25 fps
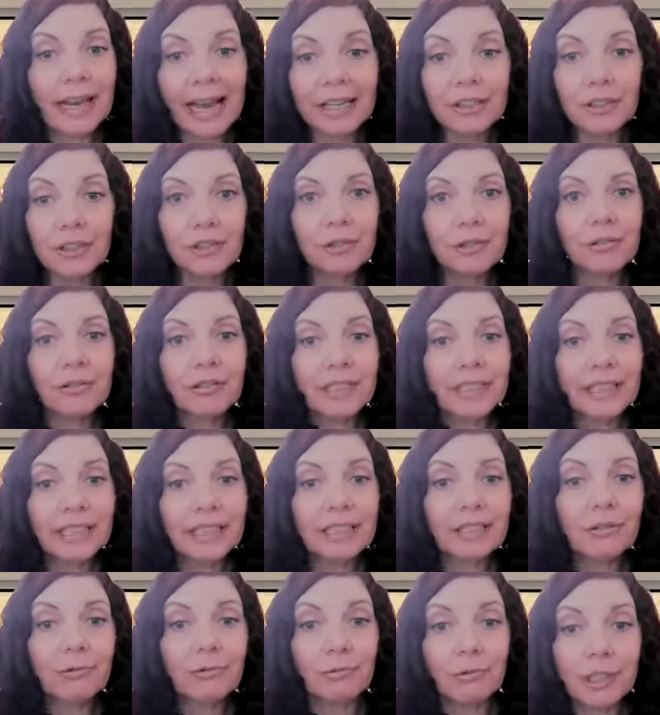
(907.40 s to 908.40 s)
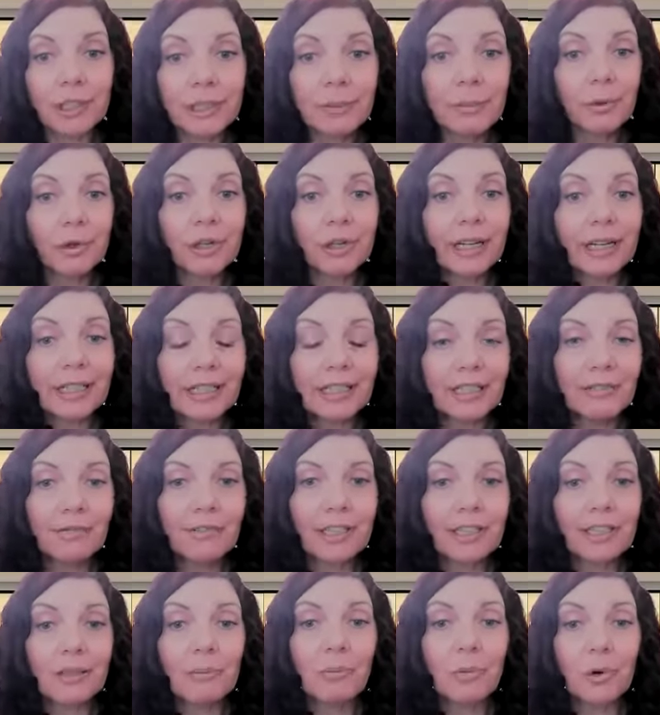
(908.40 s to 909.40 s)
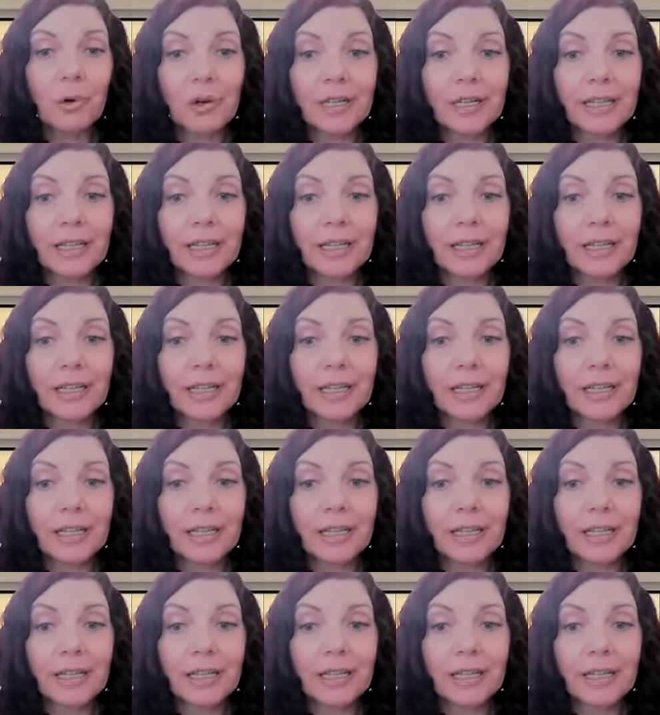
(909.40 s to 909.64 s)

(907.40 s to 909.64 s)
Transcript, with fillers: naturally really productive in the